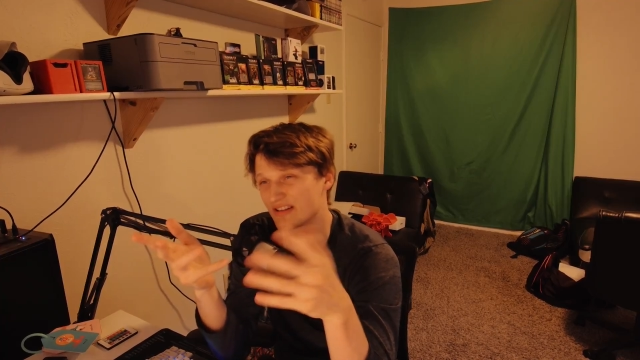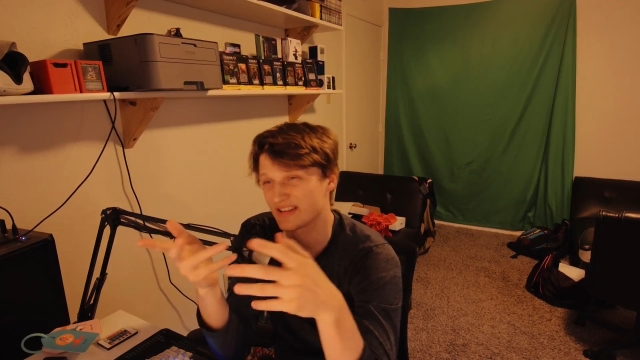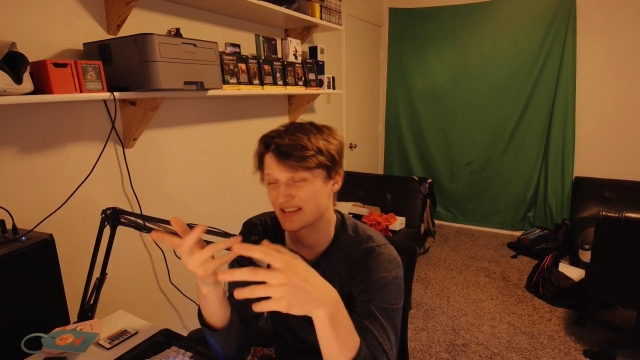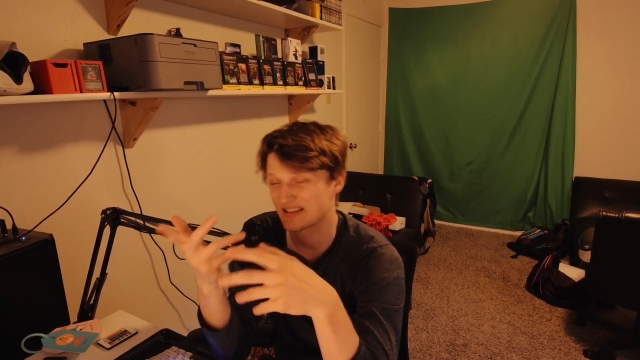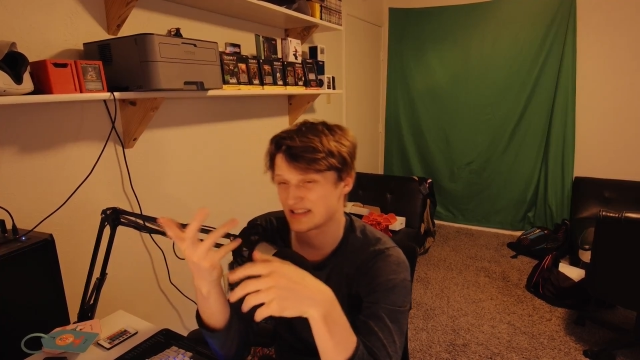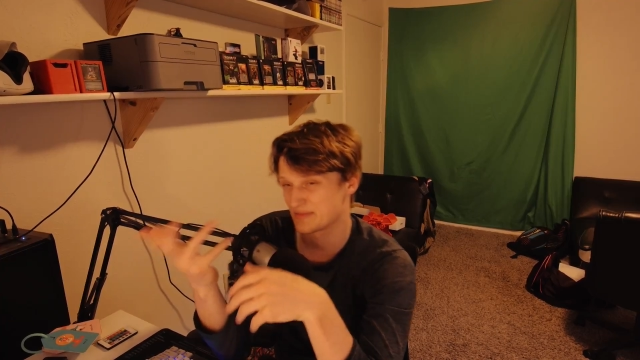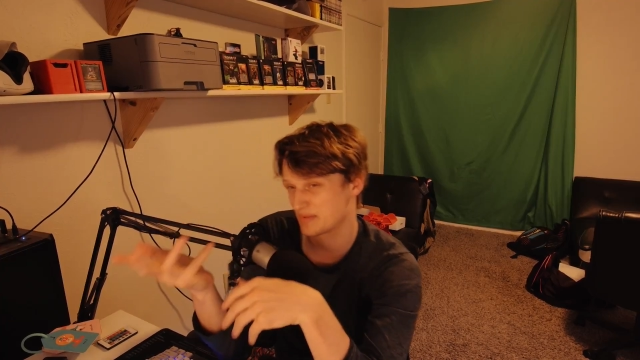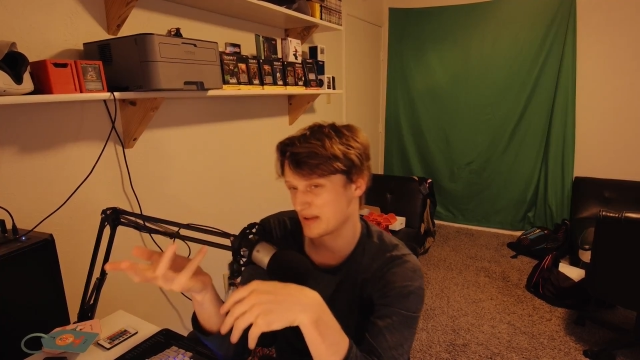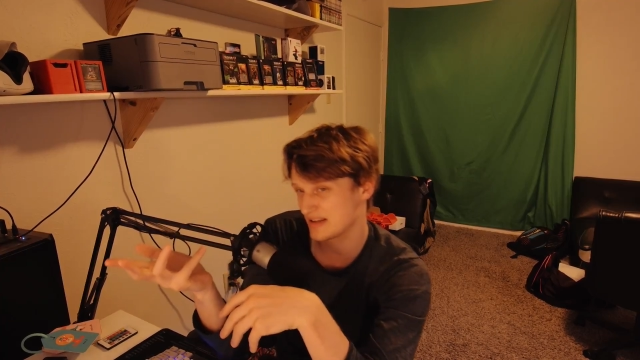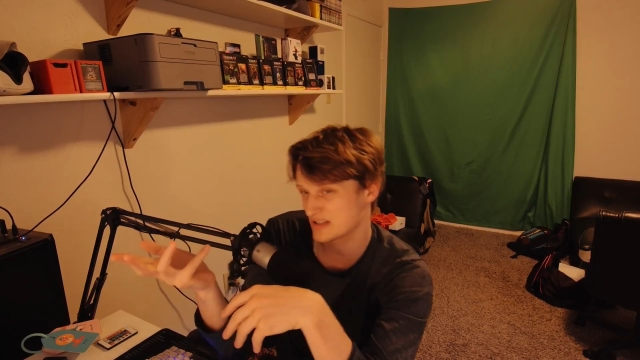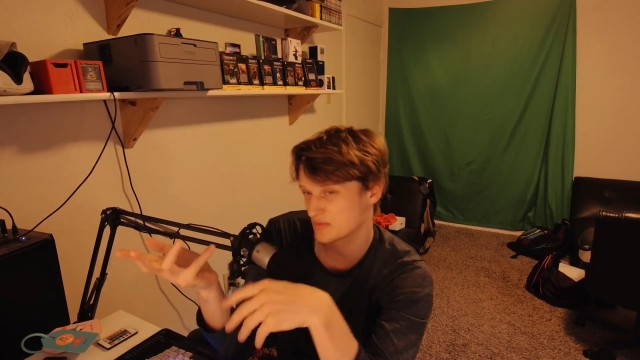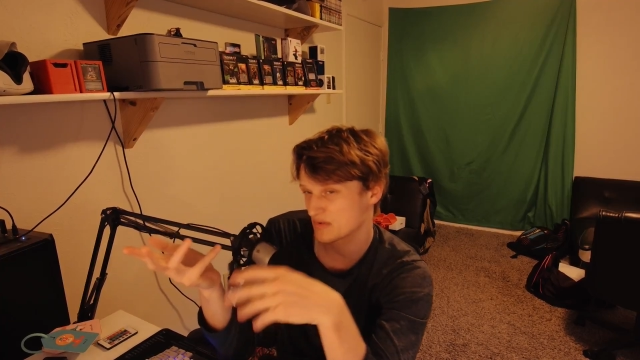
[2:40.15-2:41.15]
like the
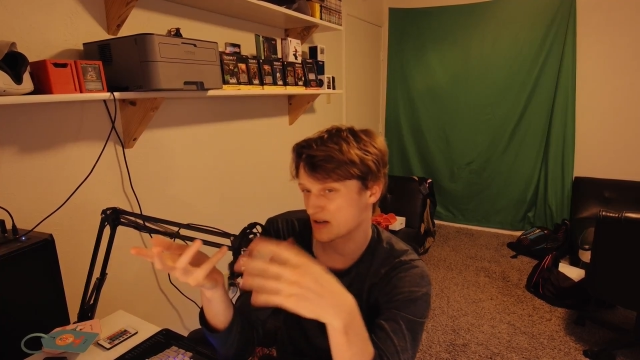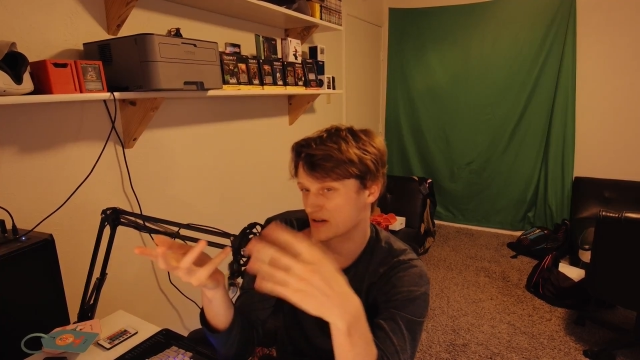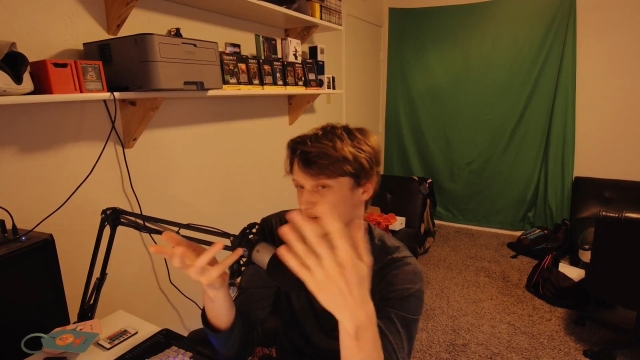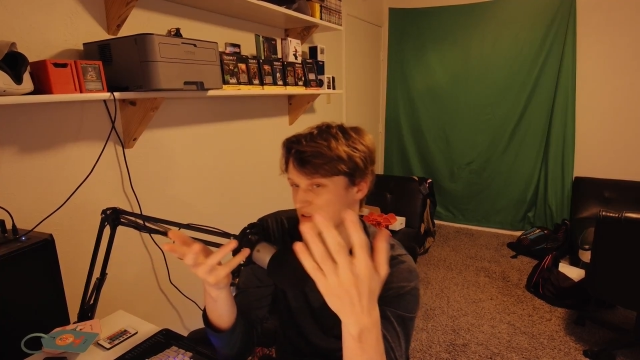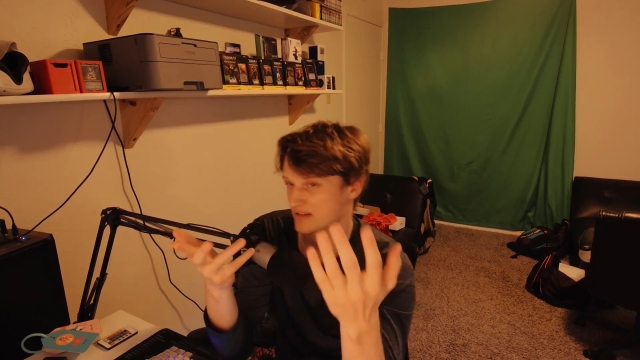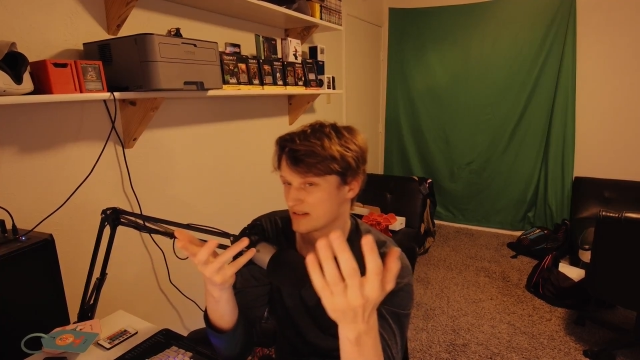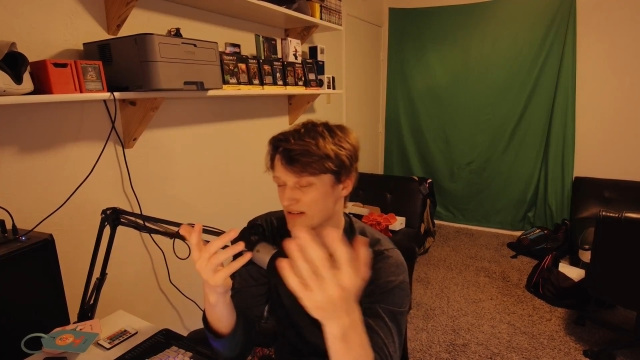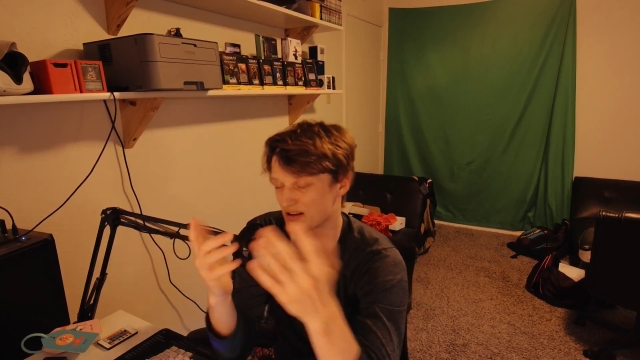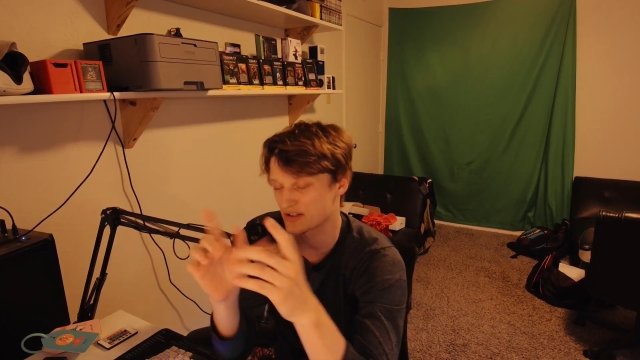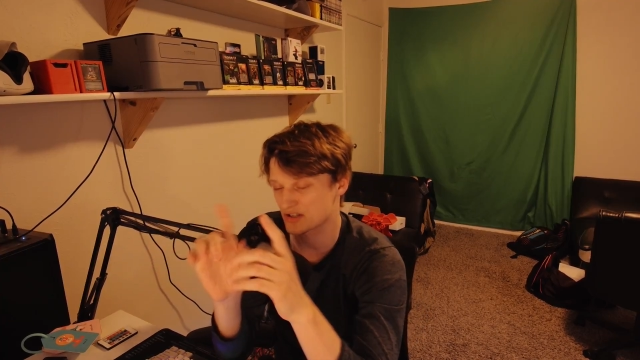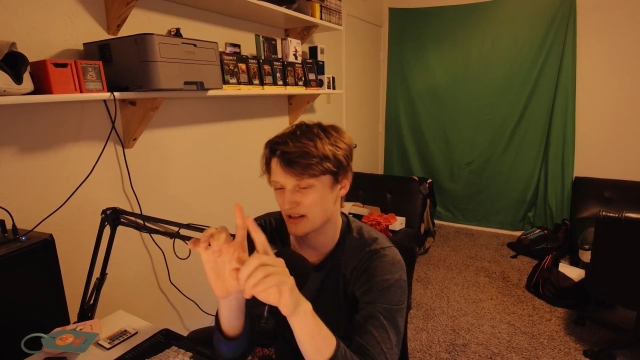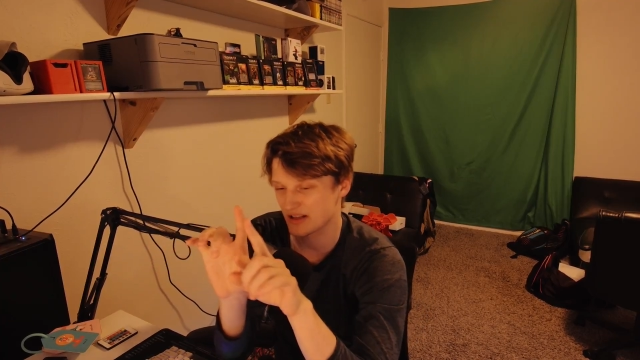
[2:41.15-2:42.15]
display doesn't work, or the
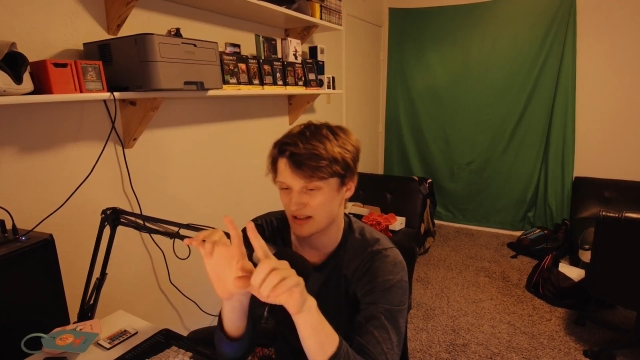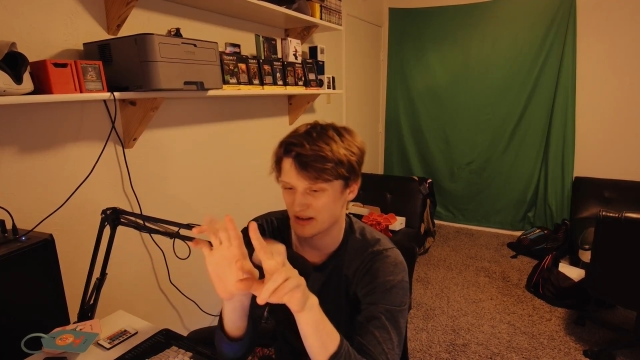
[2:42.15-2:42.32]
touchscreen,